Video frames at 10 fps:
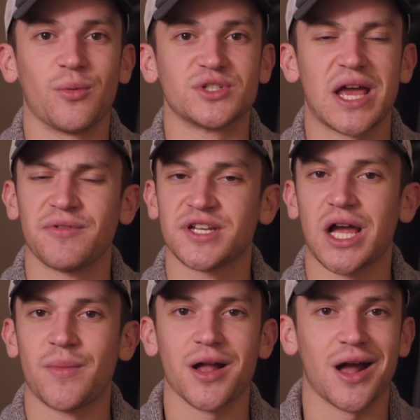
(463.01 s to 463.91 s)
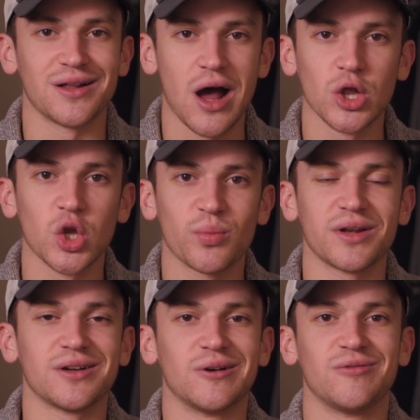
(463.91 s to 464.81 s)
which every time I got a little
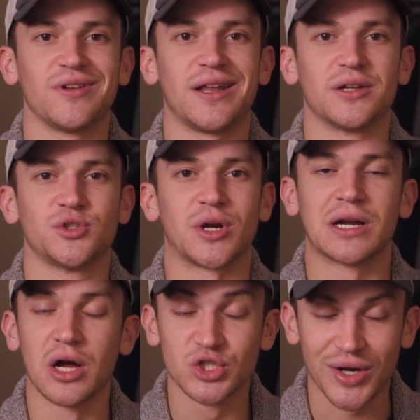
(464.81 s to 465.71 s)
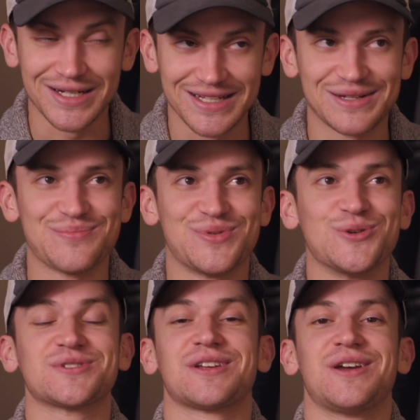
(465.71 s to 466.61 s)
bit of an adrenaline
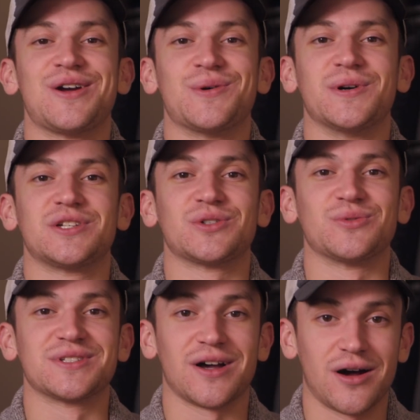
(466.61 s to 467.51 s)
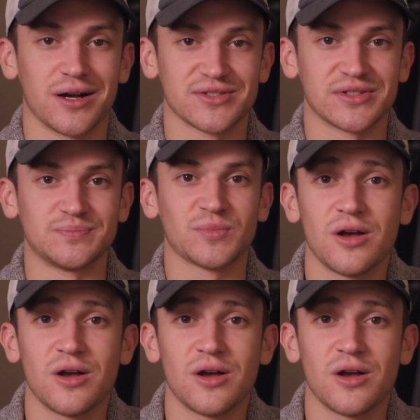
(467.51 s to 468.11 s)
boost, which was awesome.